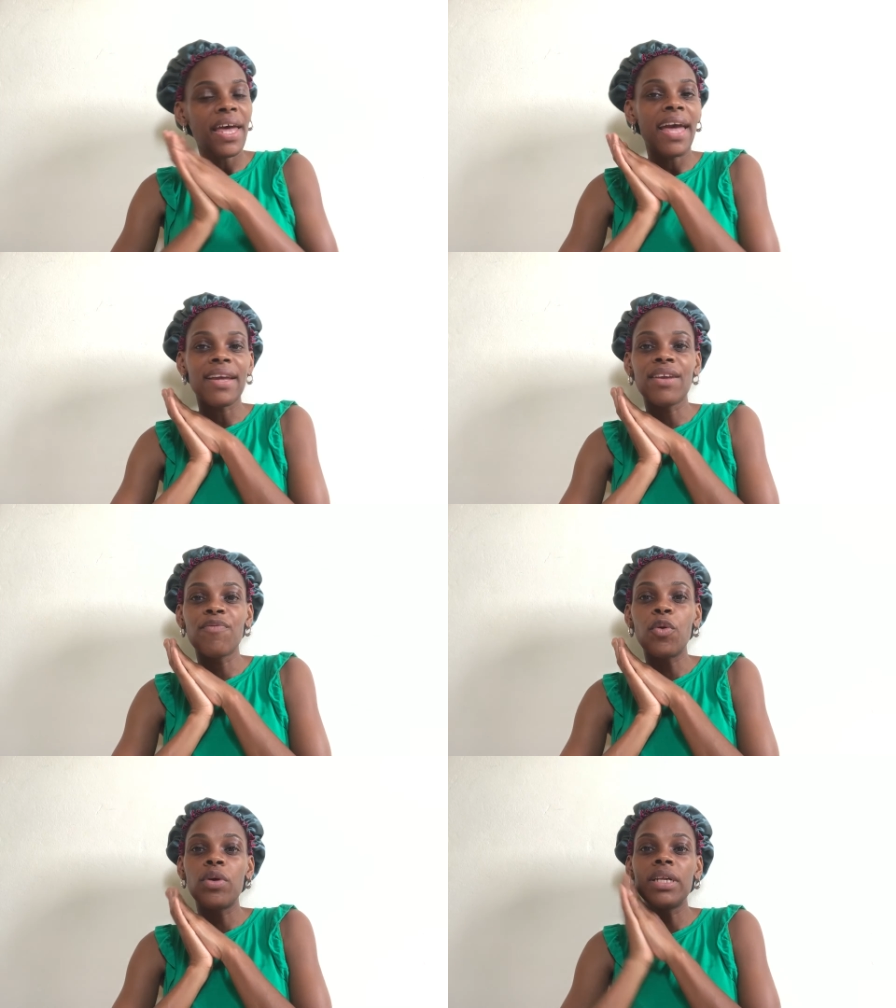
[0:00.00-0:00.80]
I could
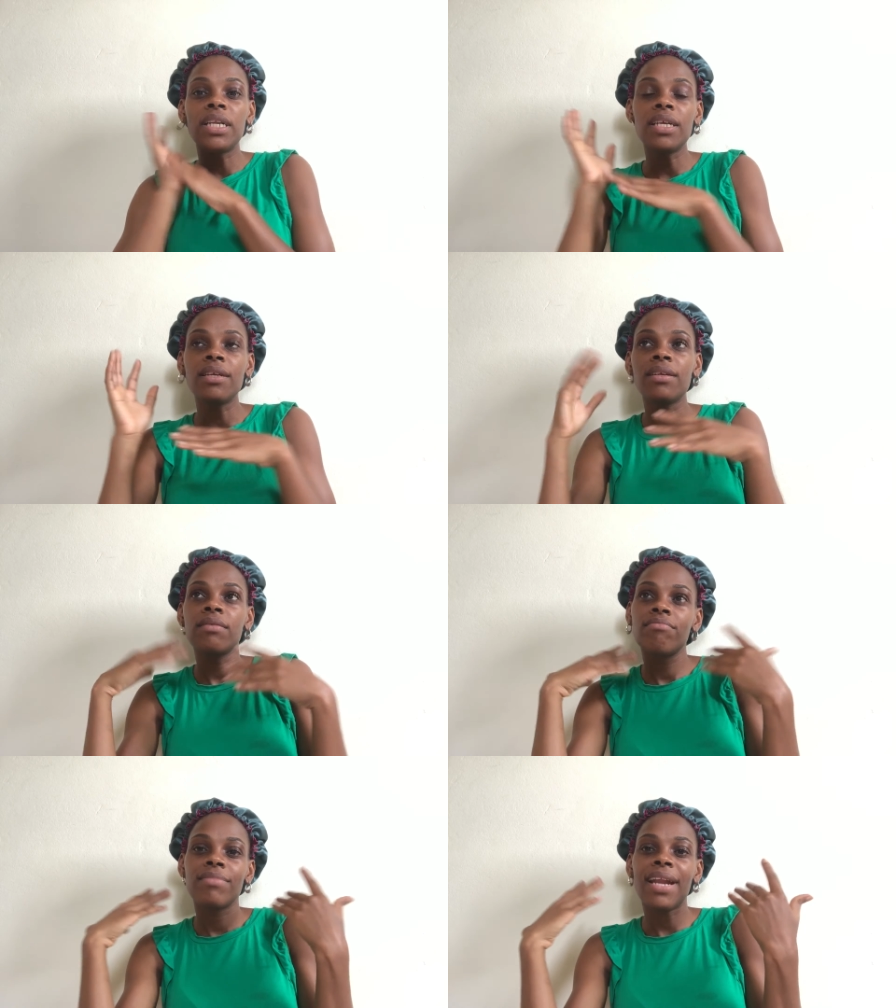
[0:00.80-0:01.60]
have only
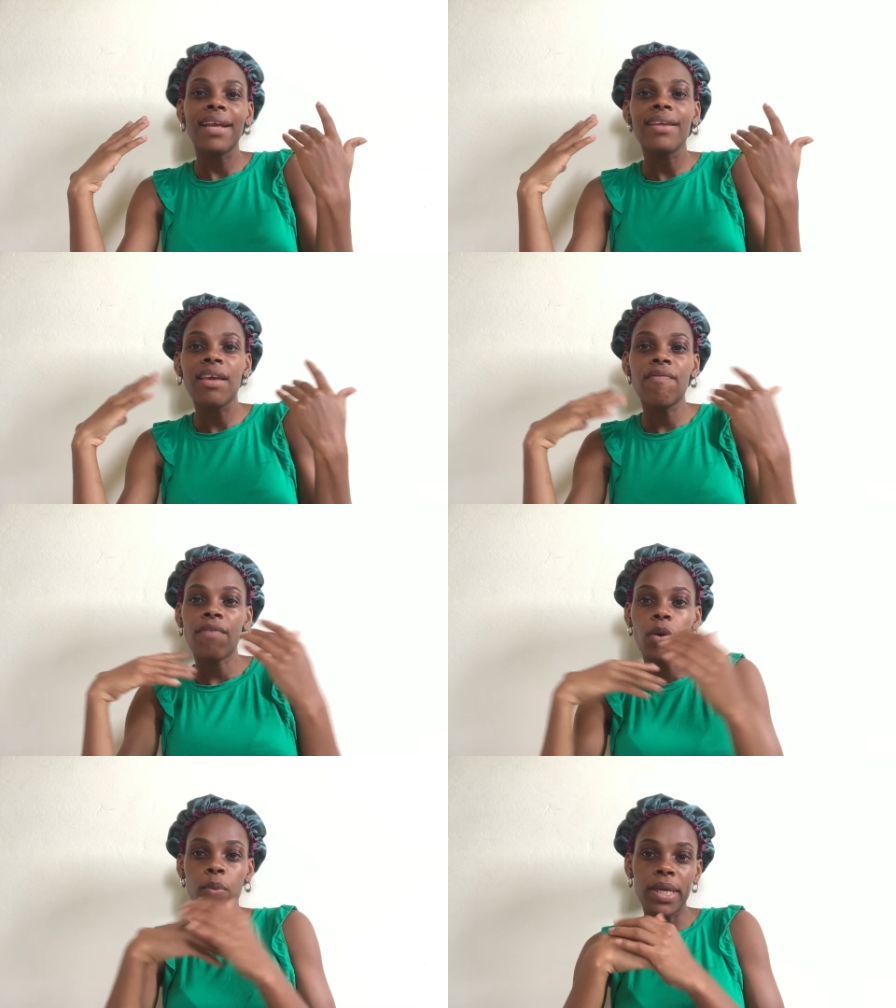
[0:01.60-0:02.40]
give
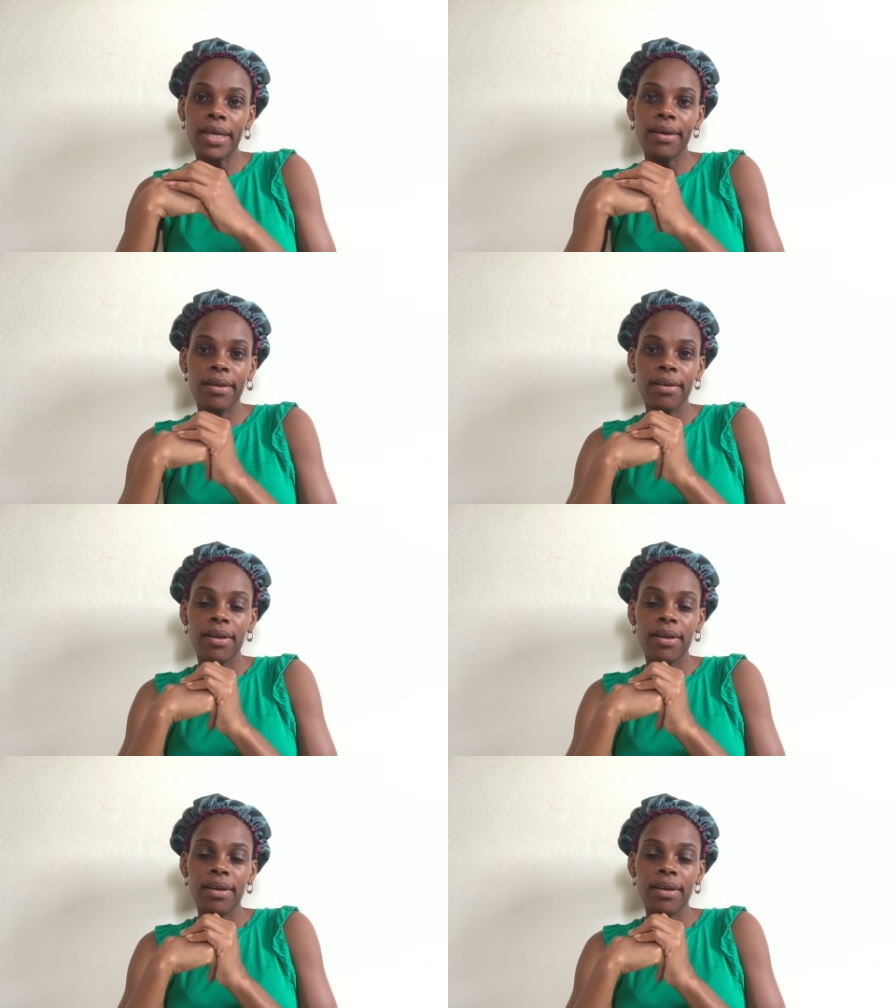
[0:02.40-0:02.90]
a week.